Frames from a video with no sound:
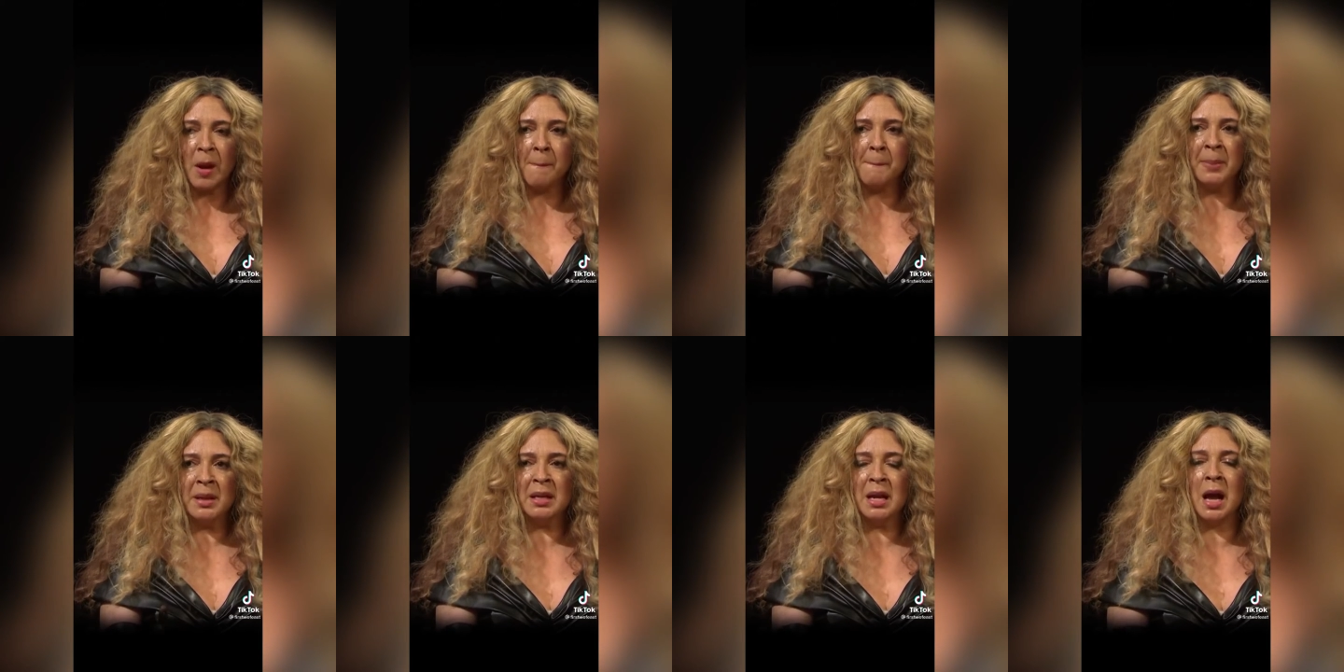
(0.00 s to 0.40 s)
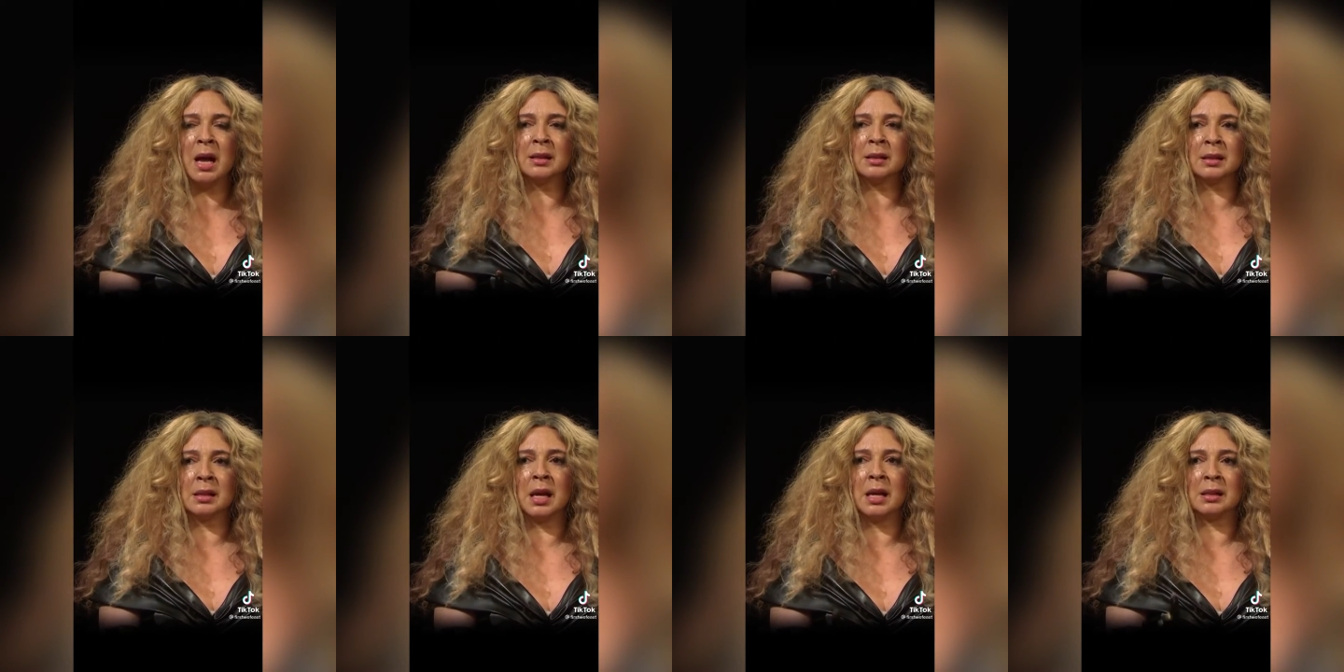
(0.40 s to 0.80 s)

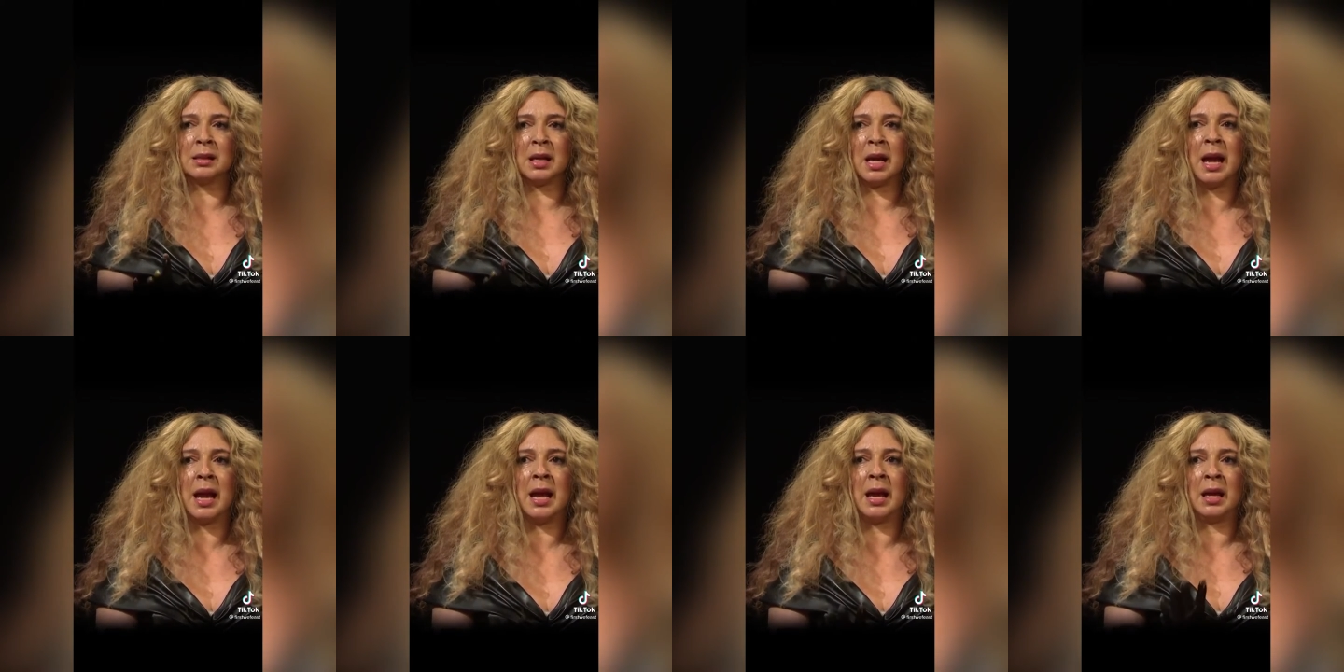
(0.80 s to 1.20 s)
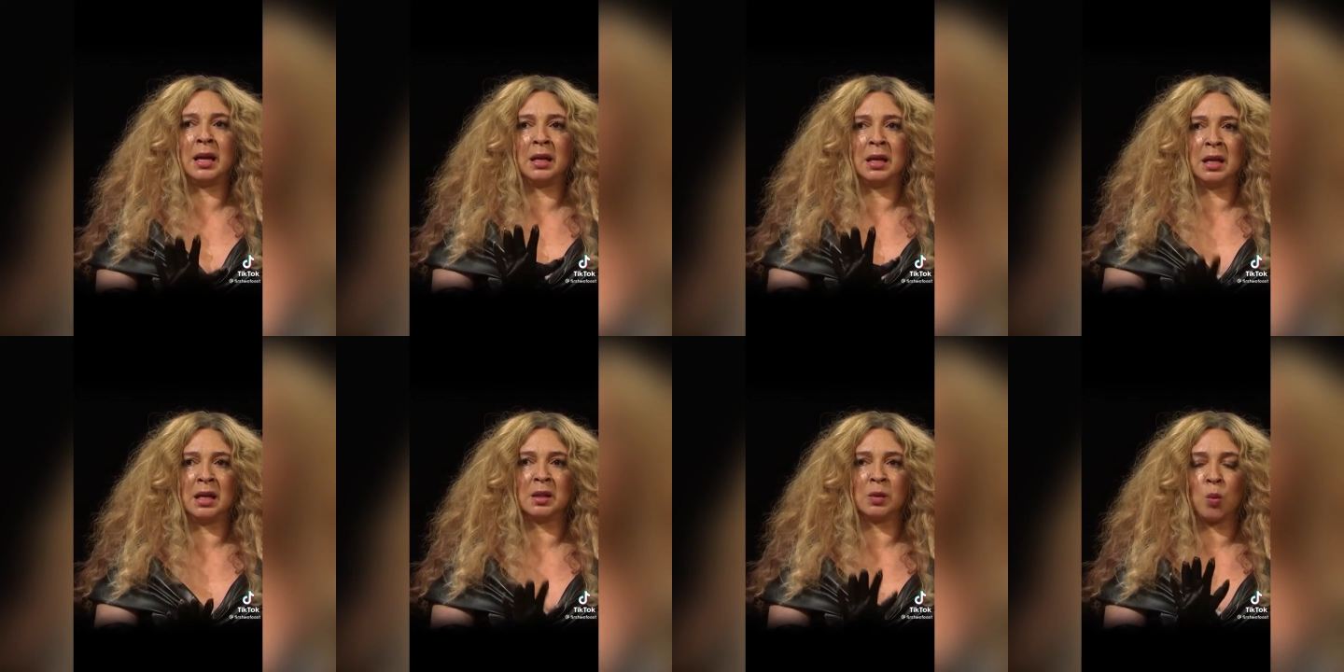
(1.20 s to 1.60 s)
Beyonce's head
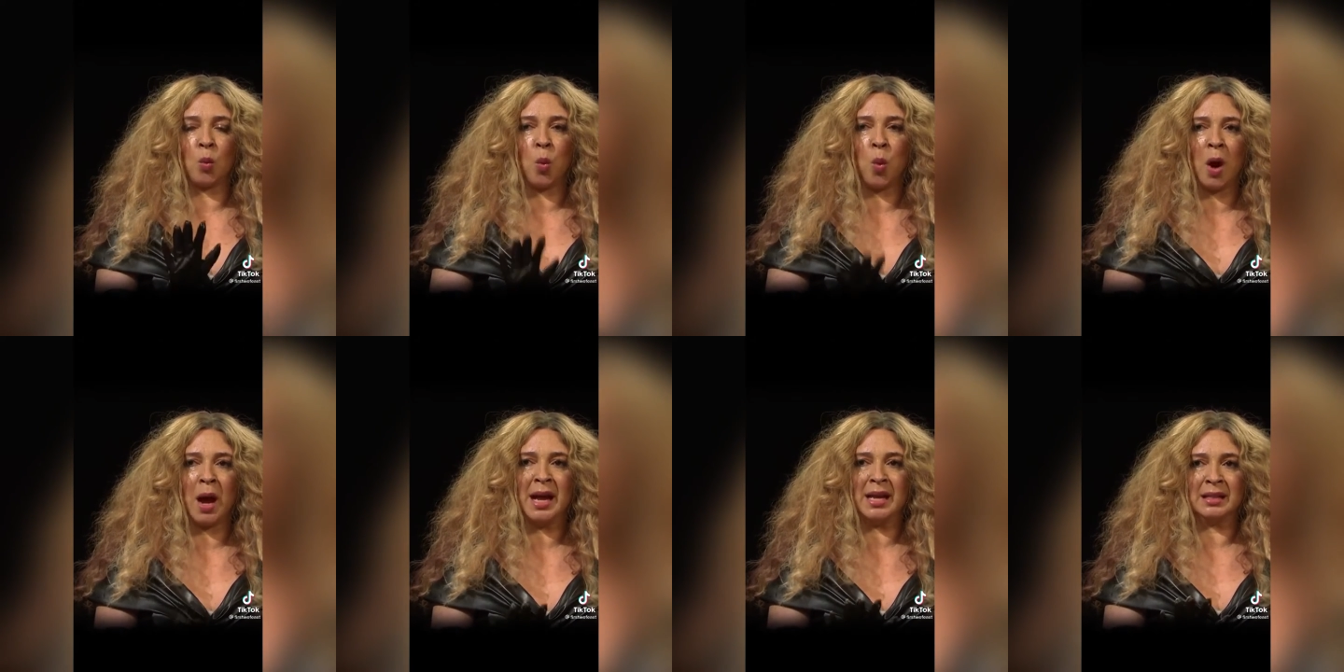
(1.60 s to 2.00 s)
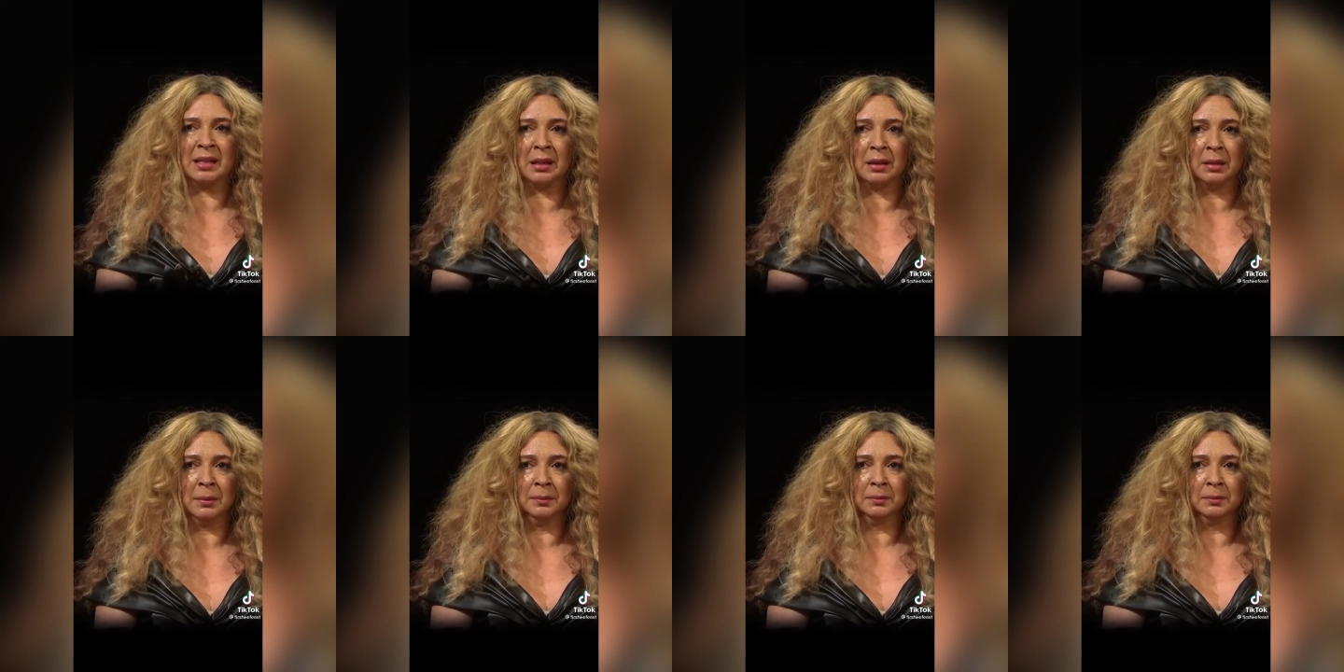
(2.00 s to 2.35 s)
is wet.